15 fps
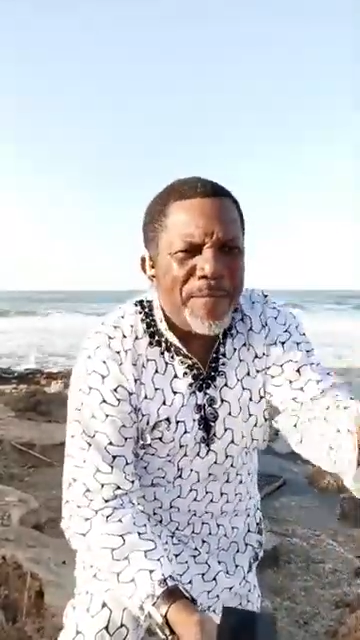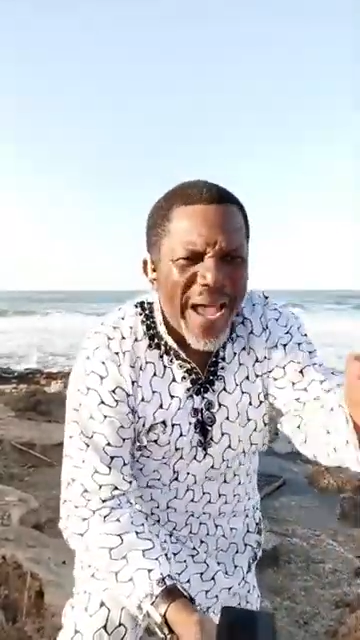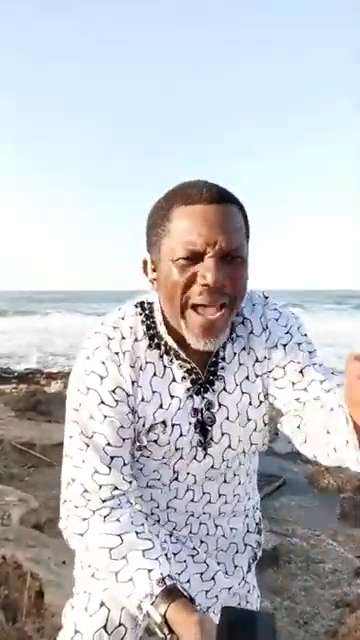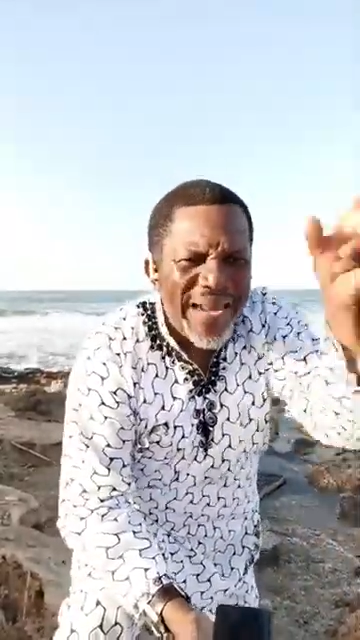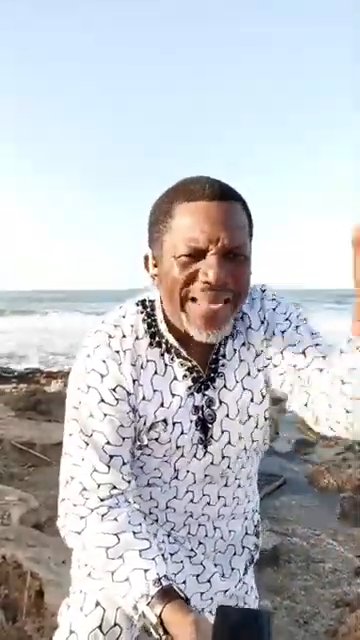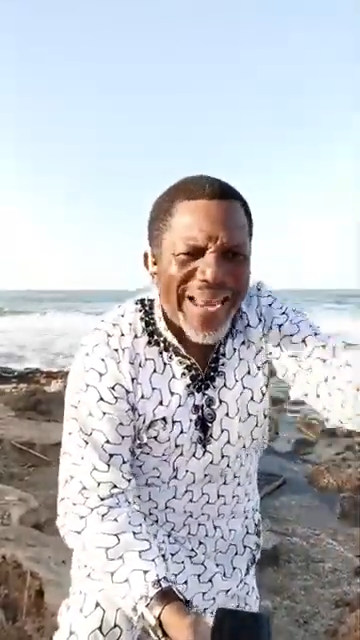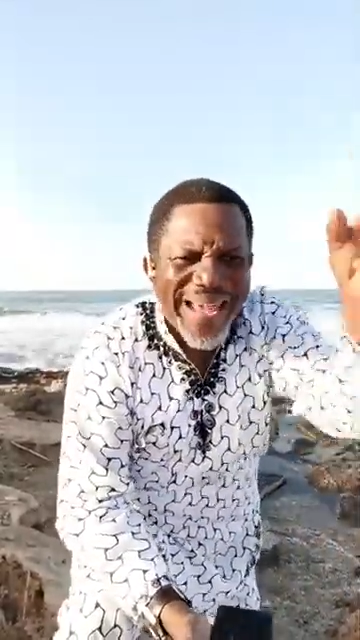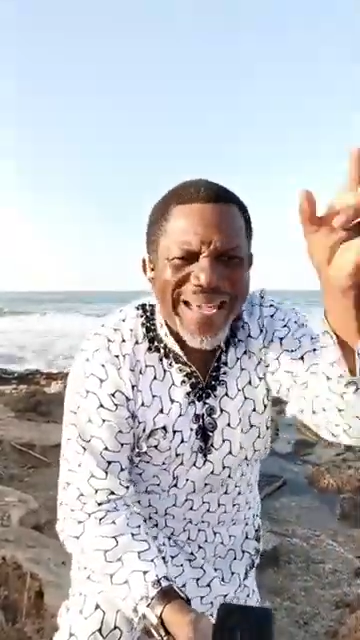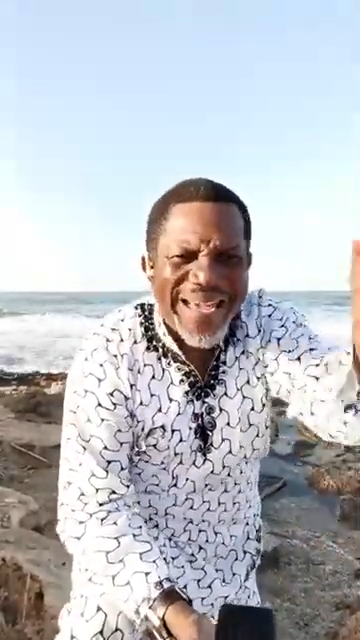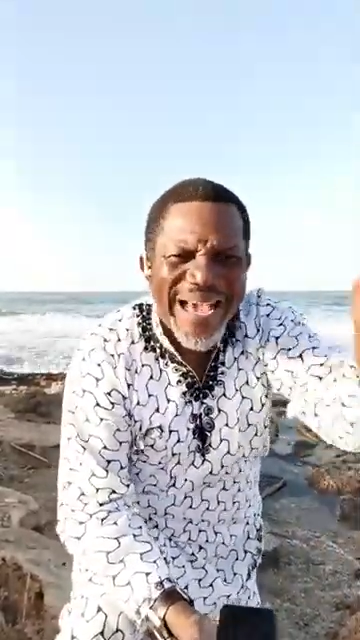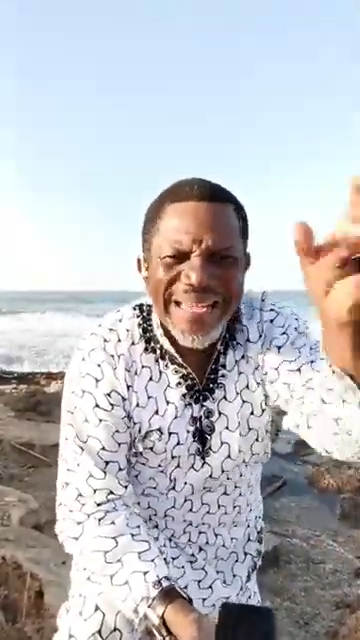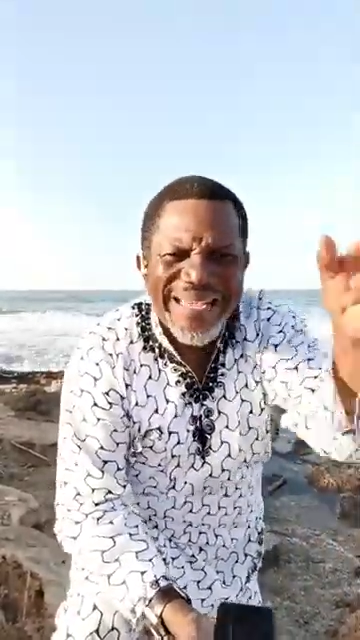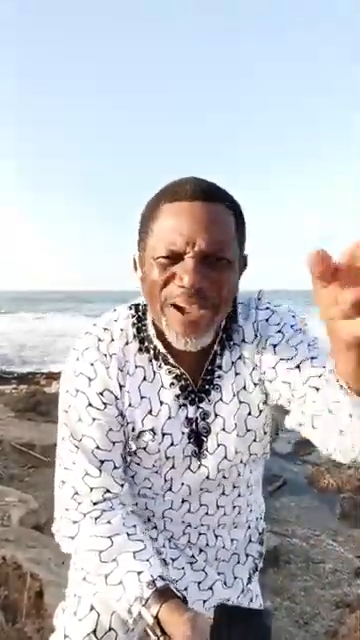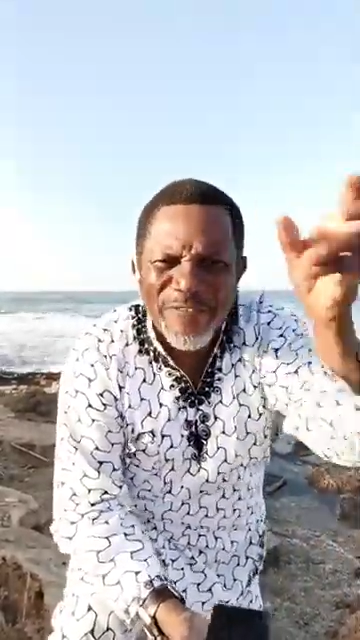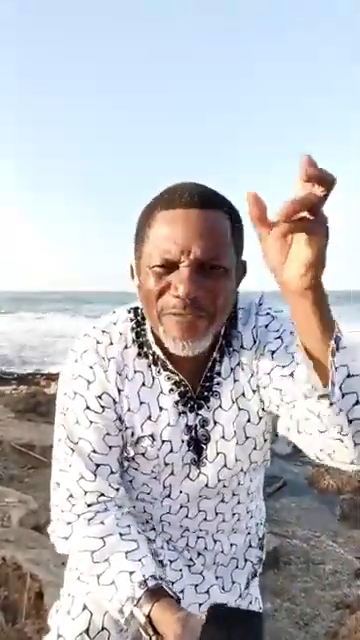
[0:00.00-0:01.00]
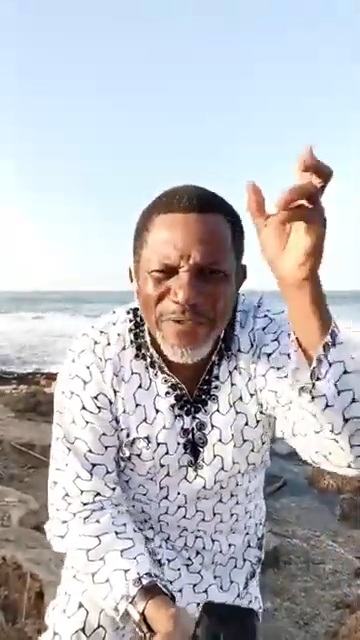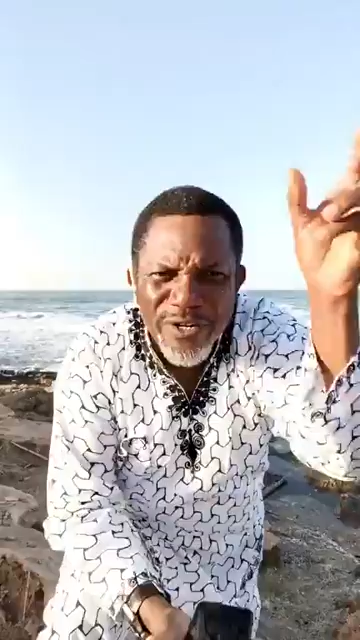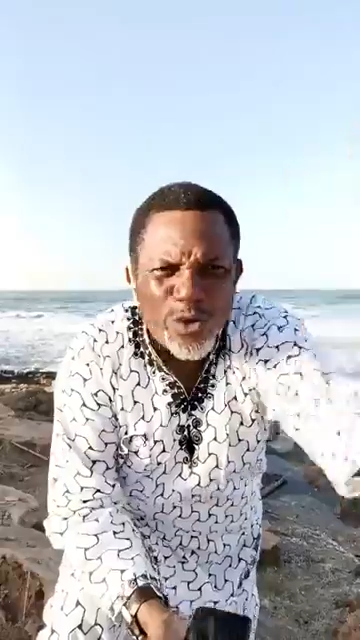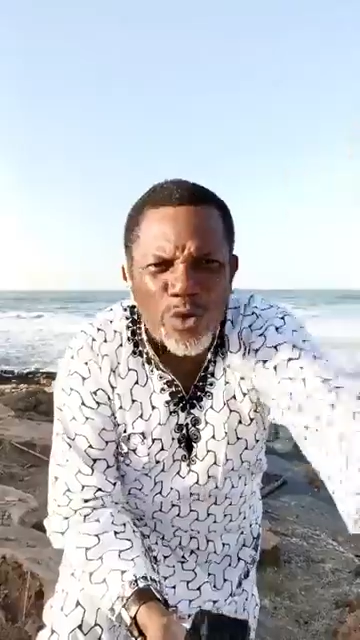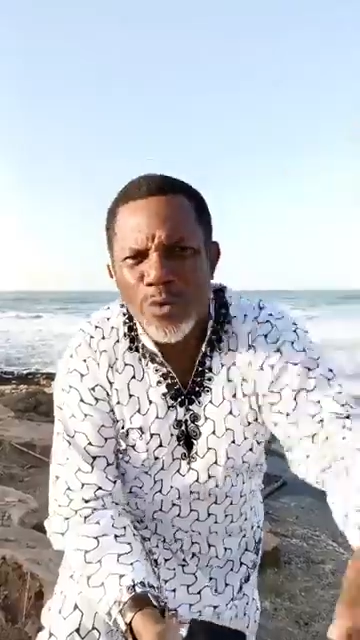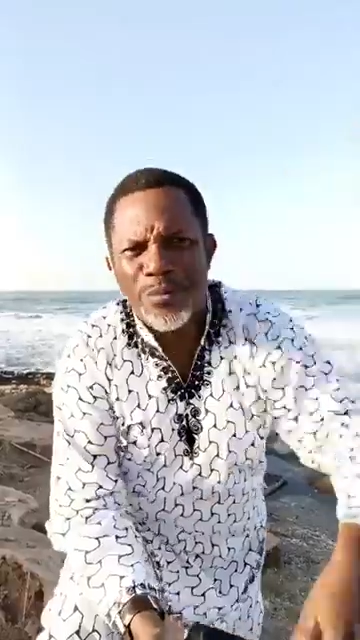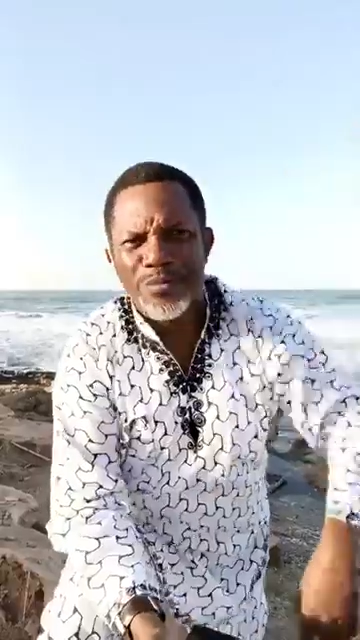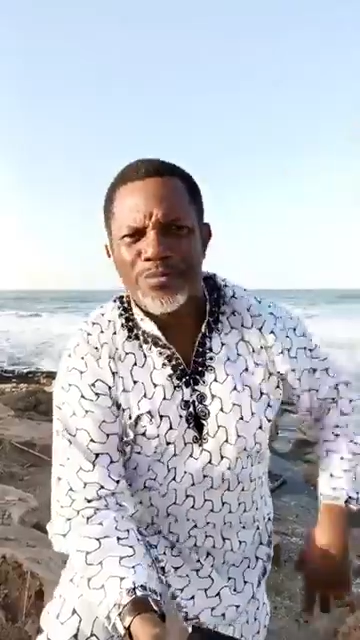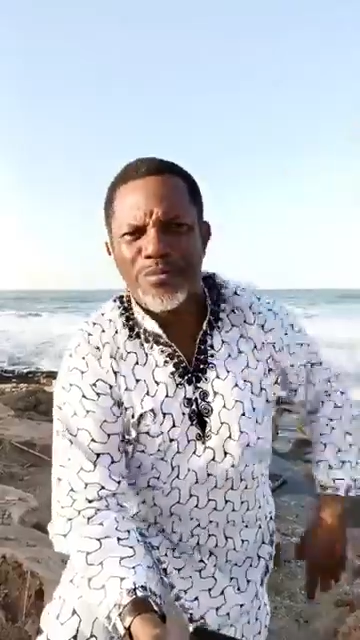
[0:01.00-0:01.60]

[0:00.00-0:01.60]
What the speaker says: make them get their freedom.